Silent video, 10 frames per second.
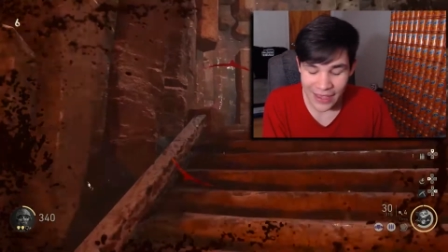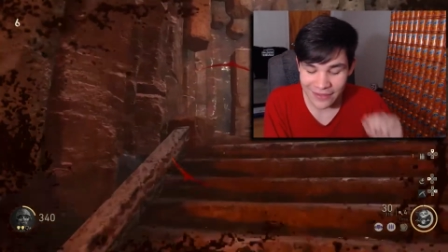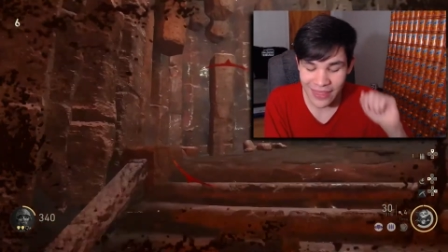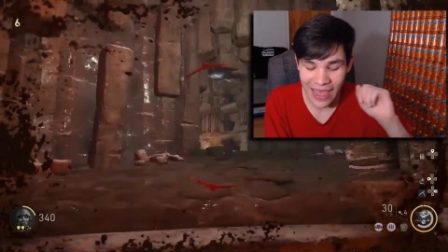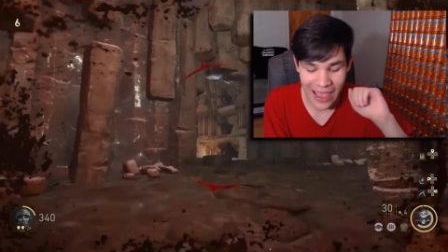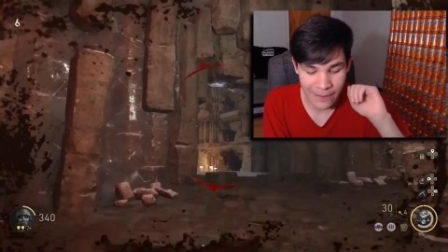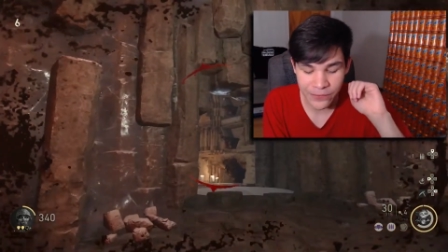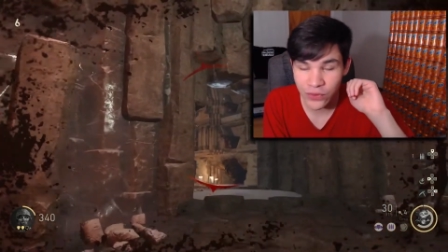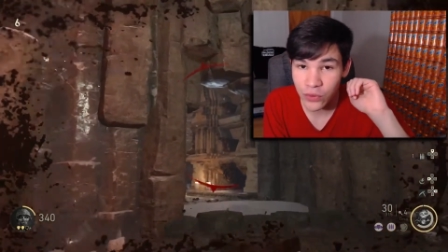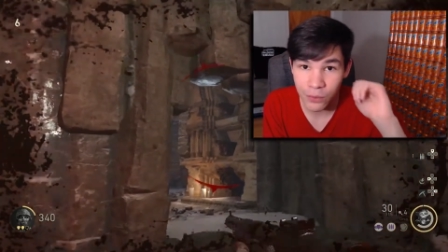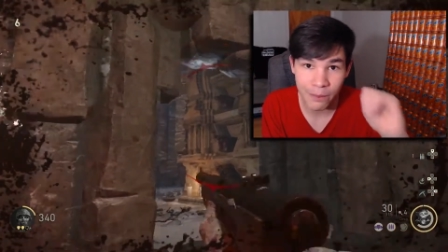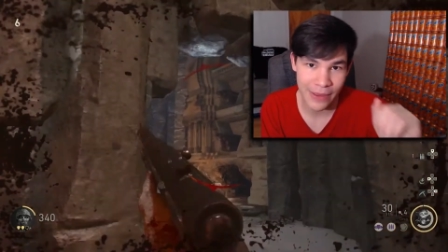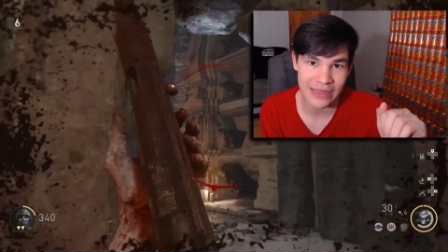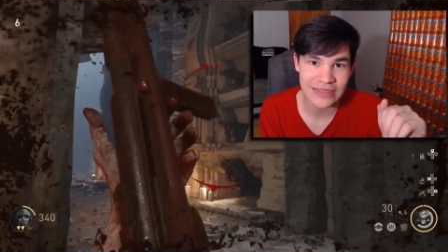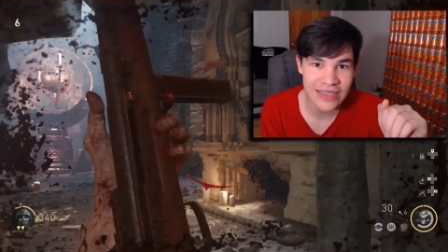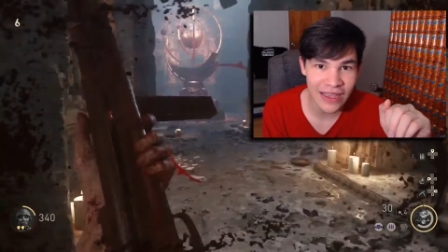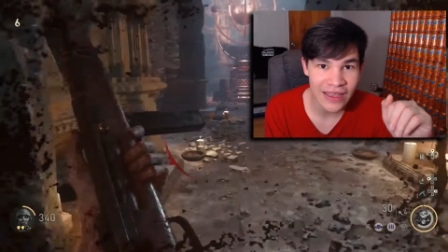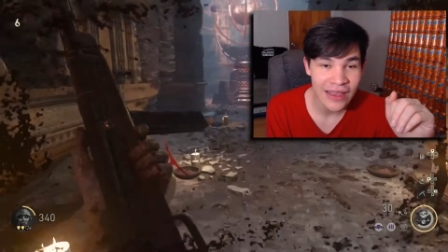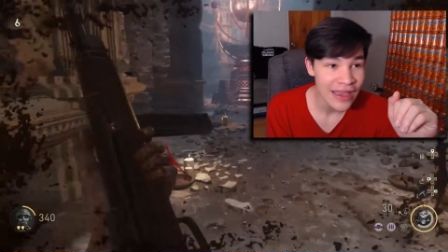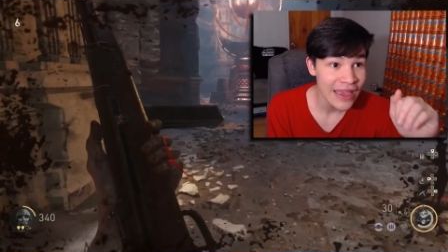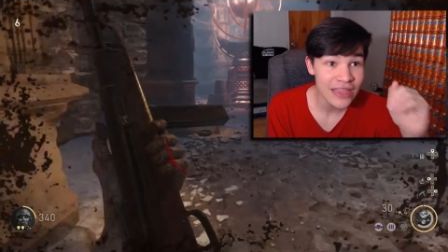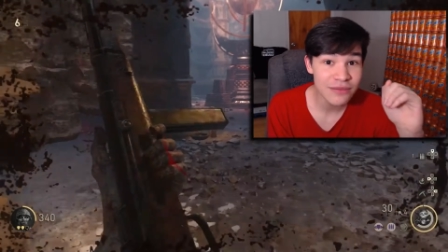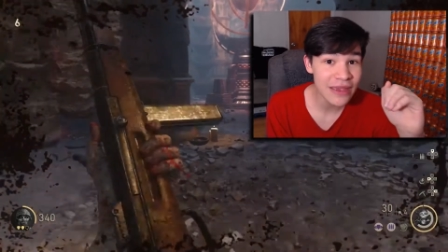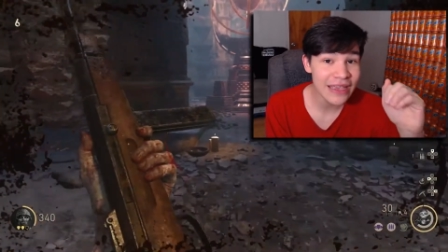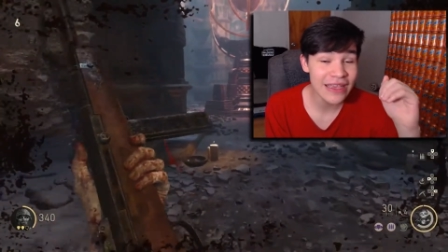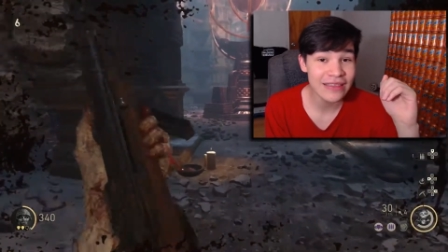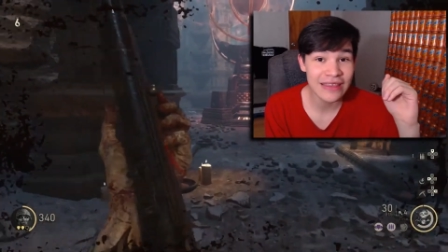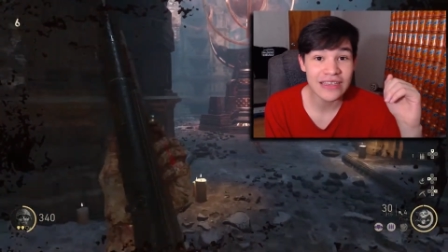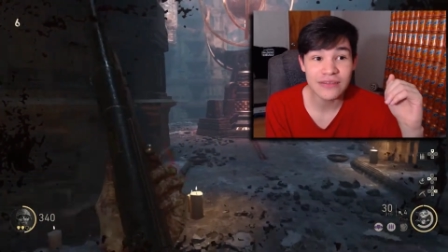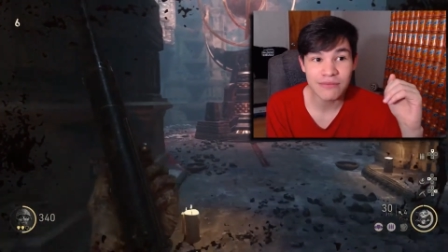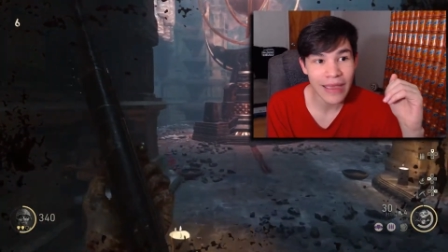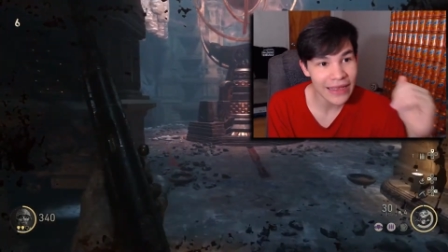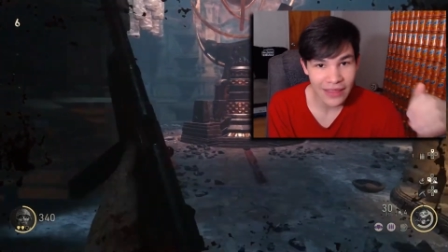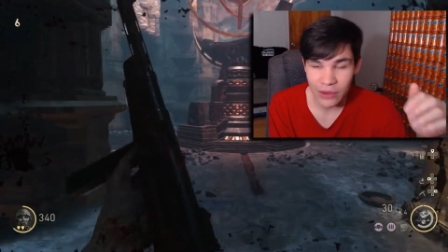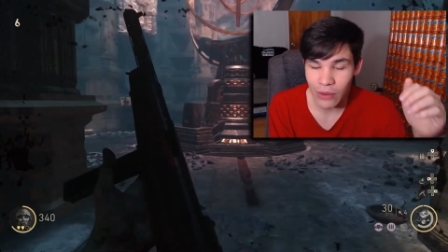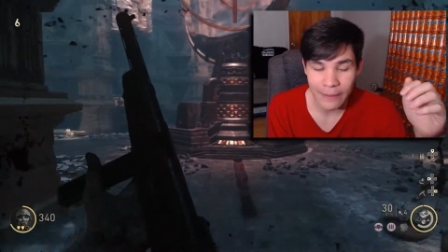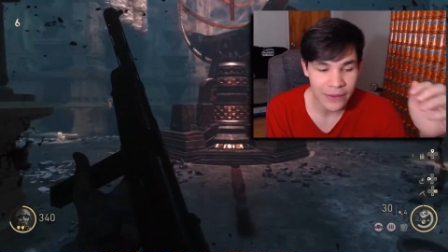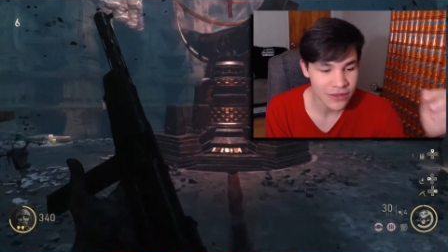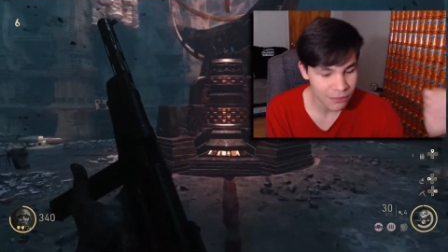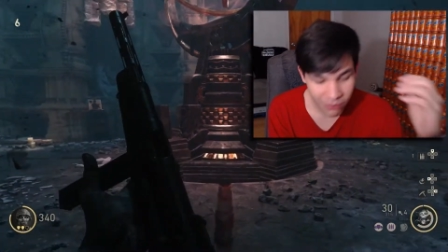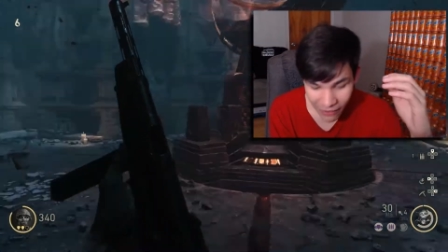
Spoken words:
is the absolute best at, is making these melee weapons.